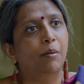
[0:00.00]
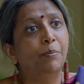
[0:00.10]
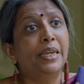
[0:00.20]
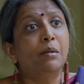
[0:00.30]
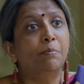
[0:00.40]

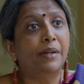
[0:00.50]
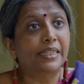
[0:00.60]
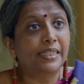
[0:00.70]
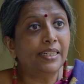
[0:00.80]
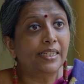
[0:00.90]
being
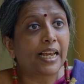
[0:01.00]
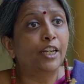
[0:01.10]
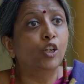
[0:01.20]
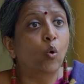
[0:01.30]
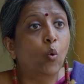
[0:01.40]
present,
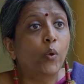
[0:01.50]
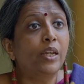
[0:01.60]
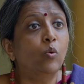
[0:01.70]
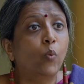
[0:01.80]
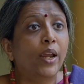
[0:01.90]
and
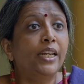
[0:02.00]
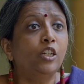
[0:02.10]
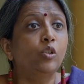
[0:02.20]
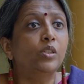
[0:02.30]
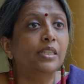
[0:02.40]
knowing
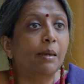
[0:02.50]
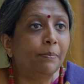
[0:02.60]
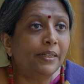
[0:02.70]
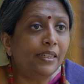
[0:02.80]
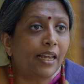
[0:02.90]
when to step
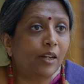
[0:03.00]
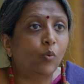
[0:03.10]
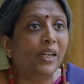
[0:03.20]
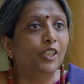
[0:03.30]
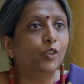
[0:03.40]
in and
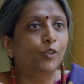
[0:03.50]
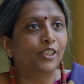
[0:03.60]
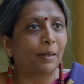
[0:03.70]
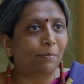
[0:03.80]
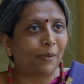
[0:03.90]
when to
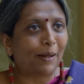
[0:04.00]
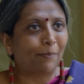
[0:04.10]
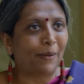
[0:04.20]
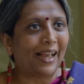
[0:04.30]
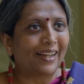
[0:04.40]
step
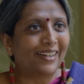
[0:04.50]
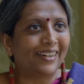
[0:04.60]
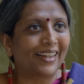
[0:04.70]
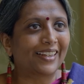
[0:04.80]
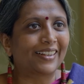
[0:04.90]
back,
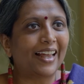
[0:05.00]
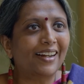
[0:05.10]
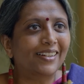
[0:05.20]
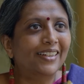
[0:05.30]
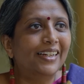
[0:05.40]
like
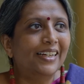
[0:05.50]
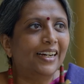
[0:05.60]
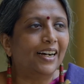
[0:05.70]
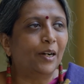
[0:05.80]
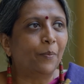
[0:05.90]
that.
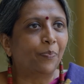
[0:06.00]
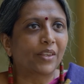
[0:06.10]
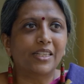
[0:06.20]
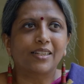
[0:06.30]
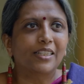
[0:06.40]

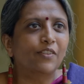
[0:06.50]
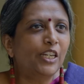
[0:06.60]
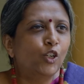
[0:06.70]
It's a very